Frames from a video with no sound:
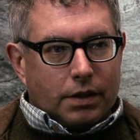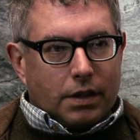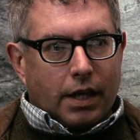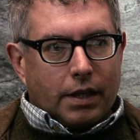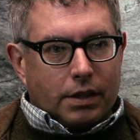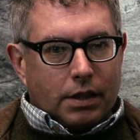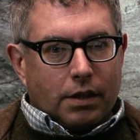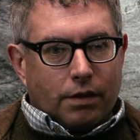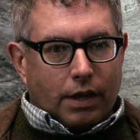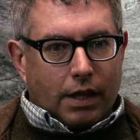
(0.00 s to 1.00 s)
This
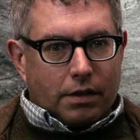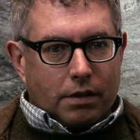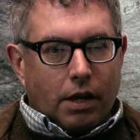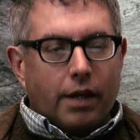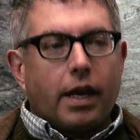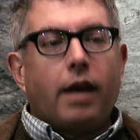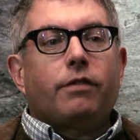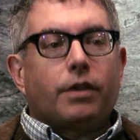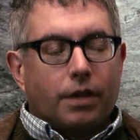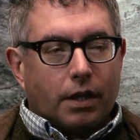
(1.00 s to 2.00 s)
idea that not
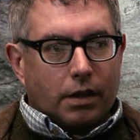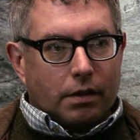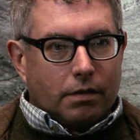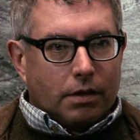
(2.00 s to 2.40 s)
everything